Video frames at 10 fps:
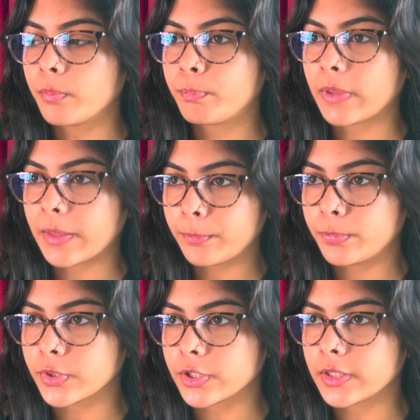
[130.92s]

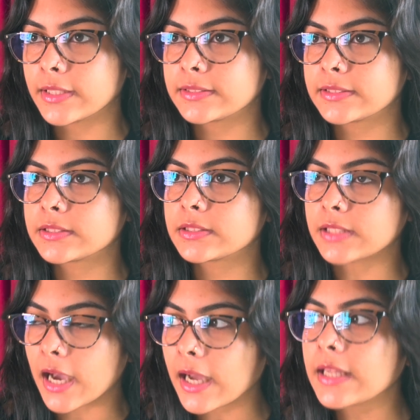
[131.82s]
paper, it
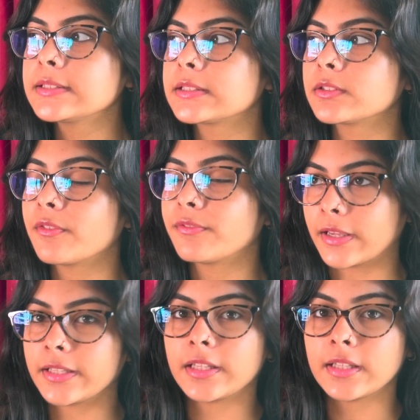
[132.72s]
starts
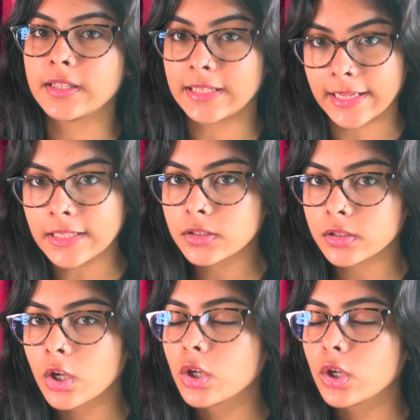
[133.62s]
very late,